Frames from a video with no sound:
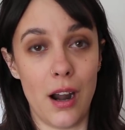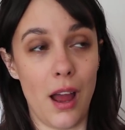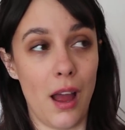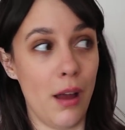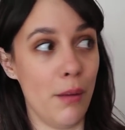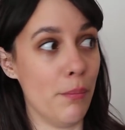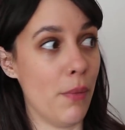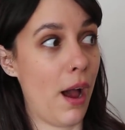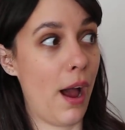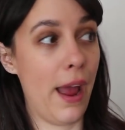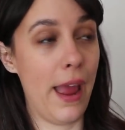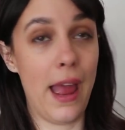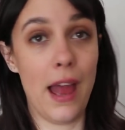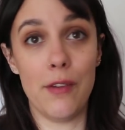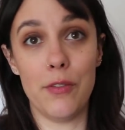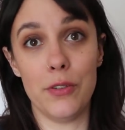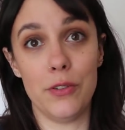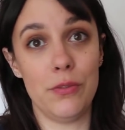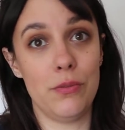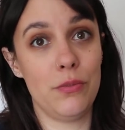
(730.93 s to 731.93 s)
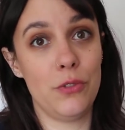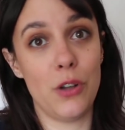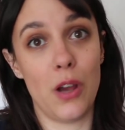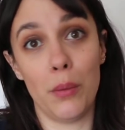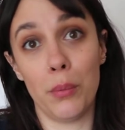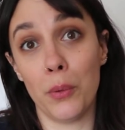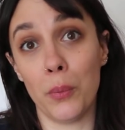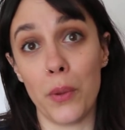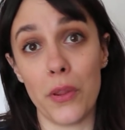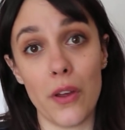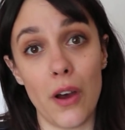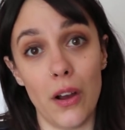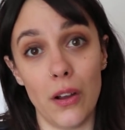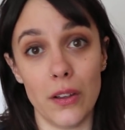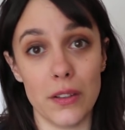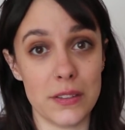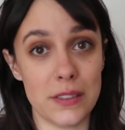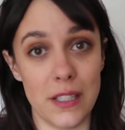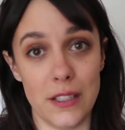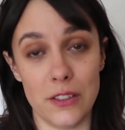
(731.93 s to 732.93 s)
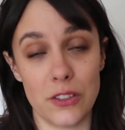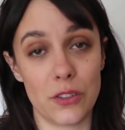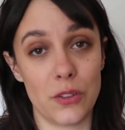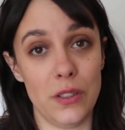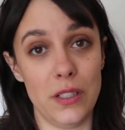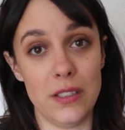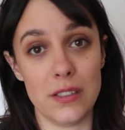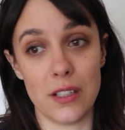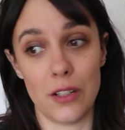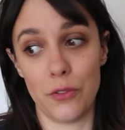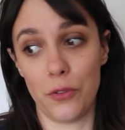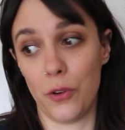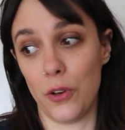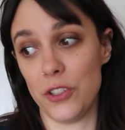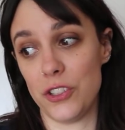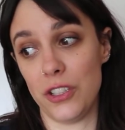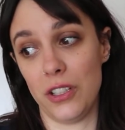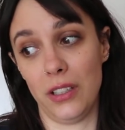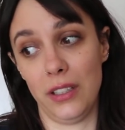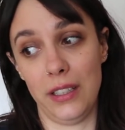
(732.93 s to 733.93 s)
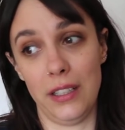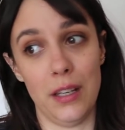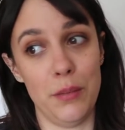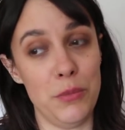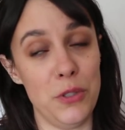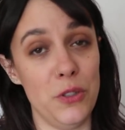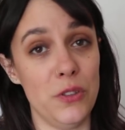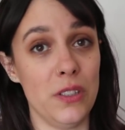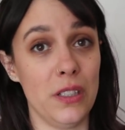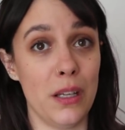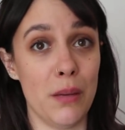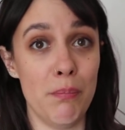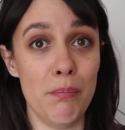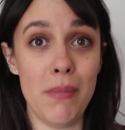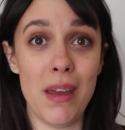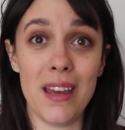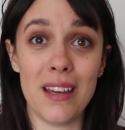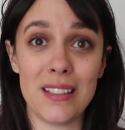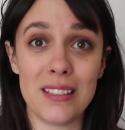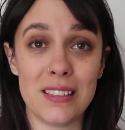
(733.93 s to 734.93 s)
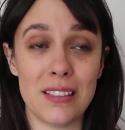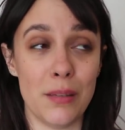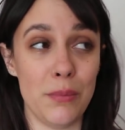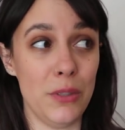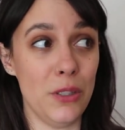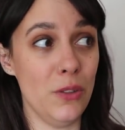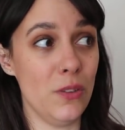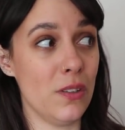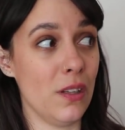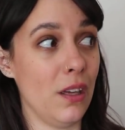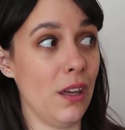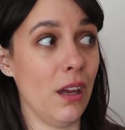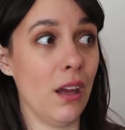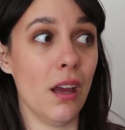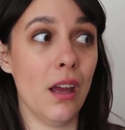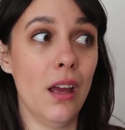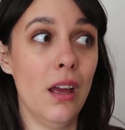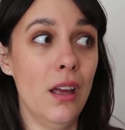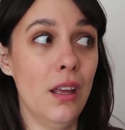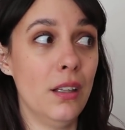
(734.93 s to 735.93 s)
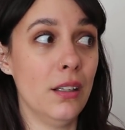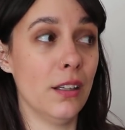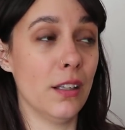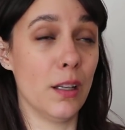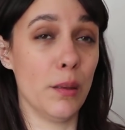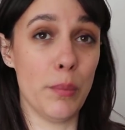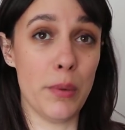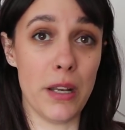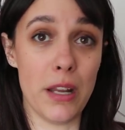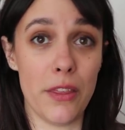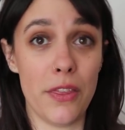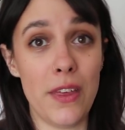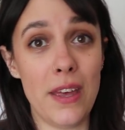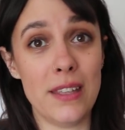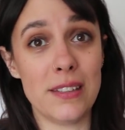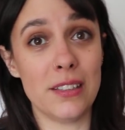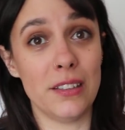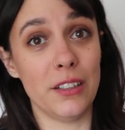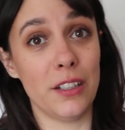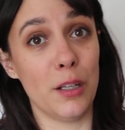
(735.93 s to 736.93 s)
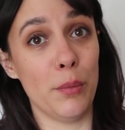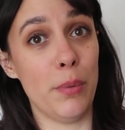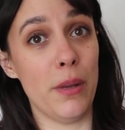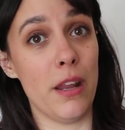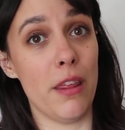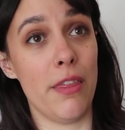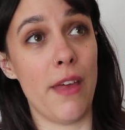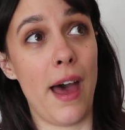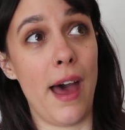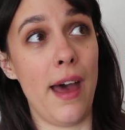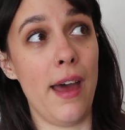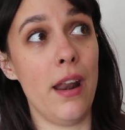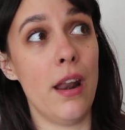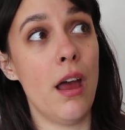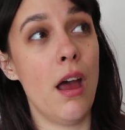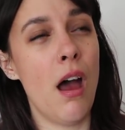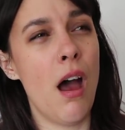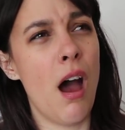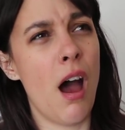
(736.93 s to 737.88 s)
I have trouble with all sunscreens. Unfortunately, I'm using a mix. I'm using a little bit of this, a little bit of that.